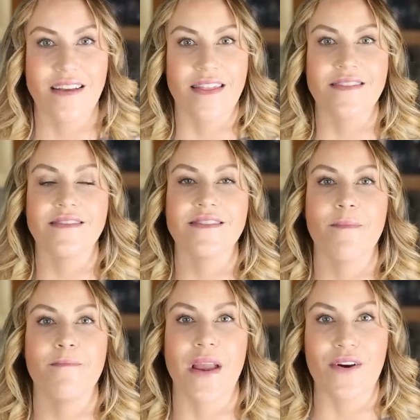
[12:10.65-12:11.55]
This is a
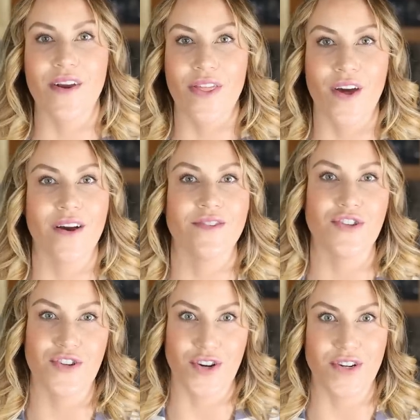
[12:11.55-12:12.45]
marathon
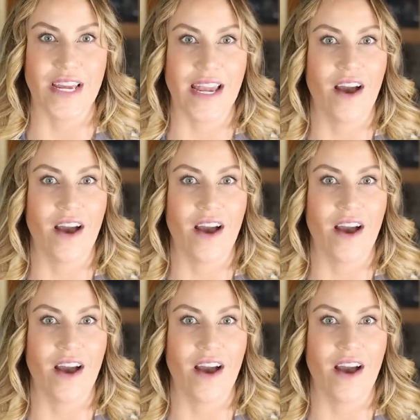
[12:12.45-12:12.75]
journey